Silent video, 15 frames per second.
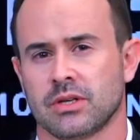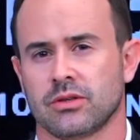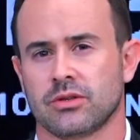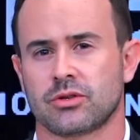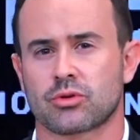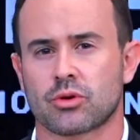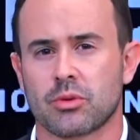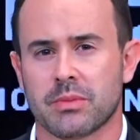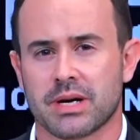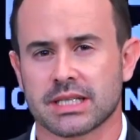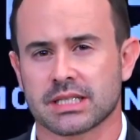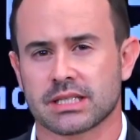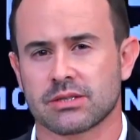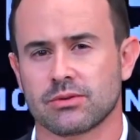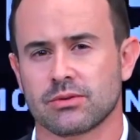The
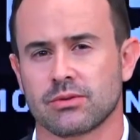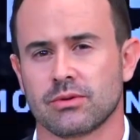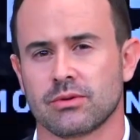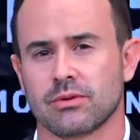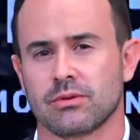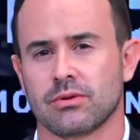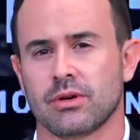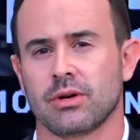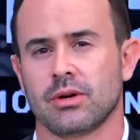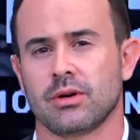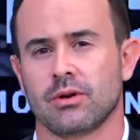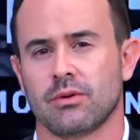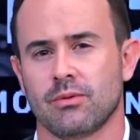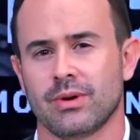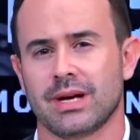traumas
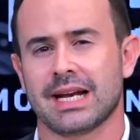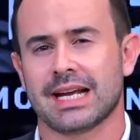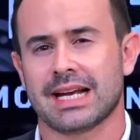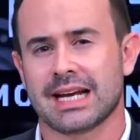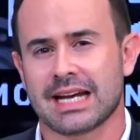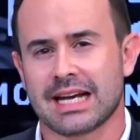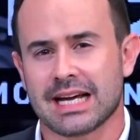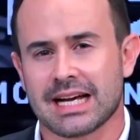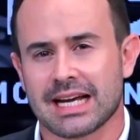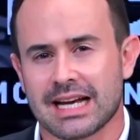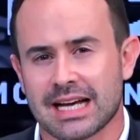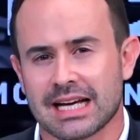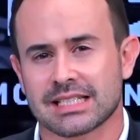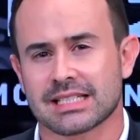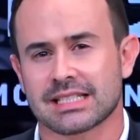will
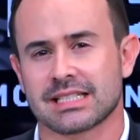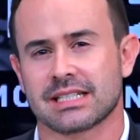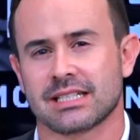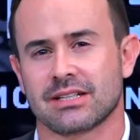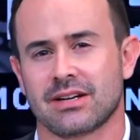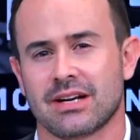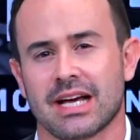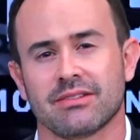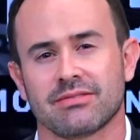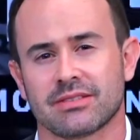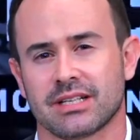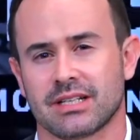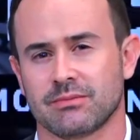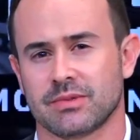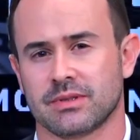last a
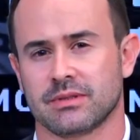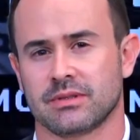lifetime.